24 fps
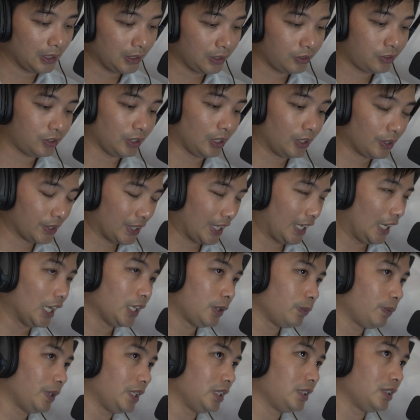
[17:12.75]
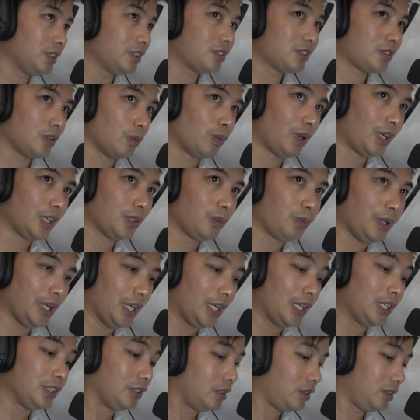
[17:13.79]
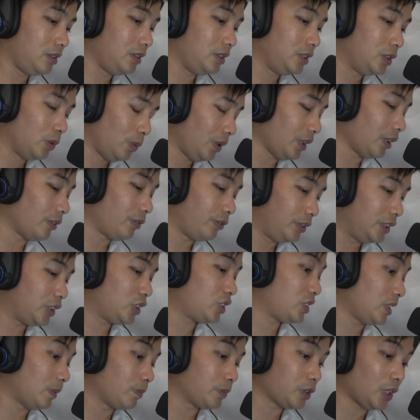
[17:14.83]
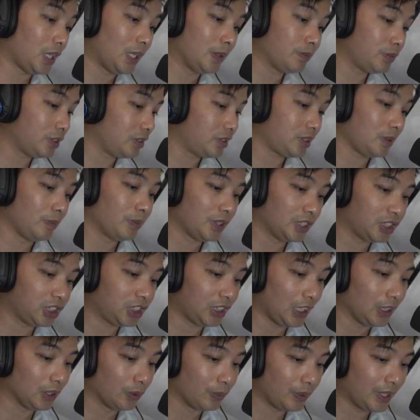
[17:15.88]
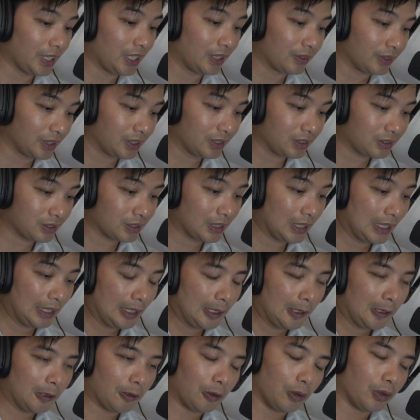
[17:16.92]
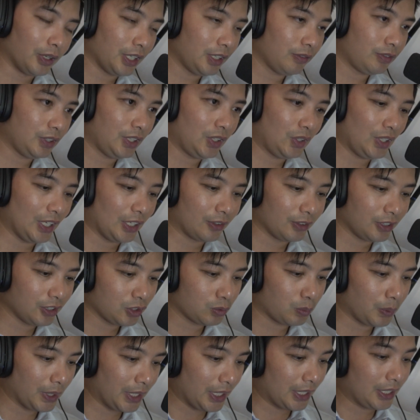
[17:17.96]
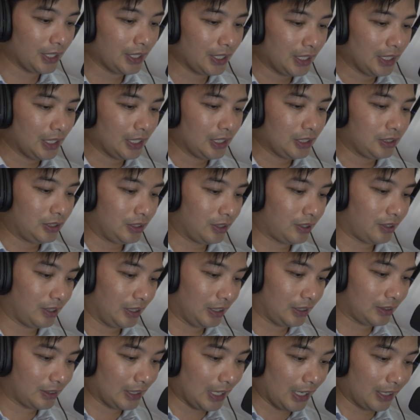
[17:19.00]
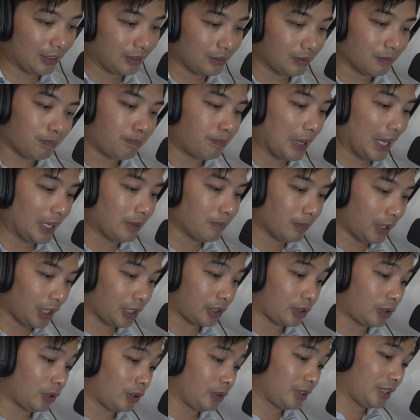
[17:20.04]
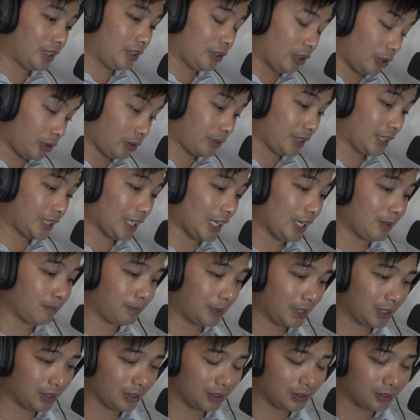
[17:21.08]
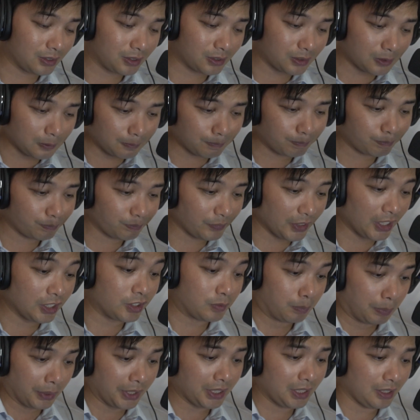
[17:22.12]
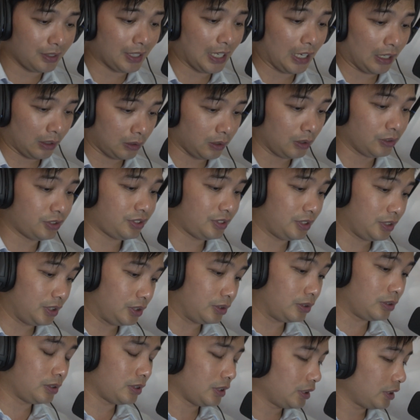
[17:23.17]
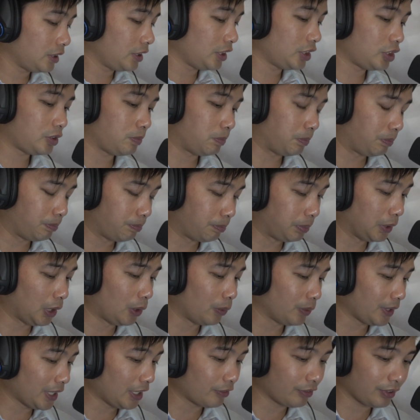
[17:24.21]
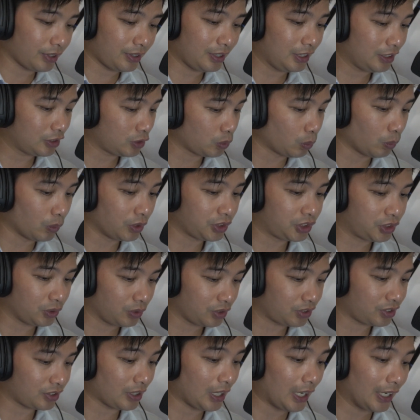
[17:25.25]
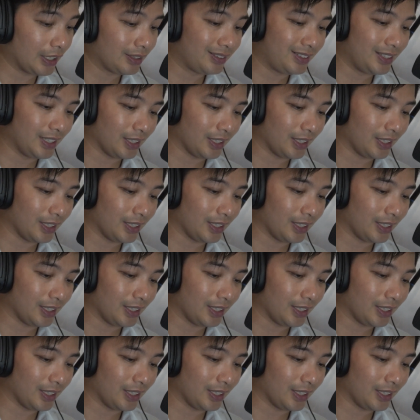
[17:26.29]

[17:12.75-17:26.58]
So the headwind is the one where you want to fish sometimes in some of the shallower areas, or even in areas where you think that bait might congregate because it's bringing that close to you. It's blowing everything towards your side.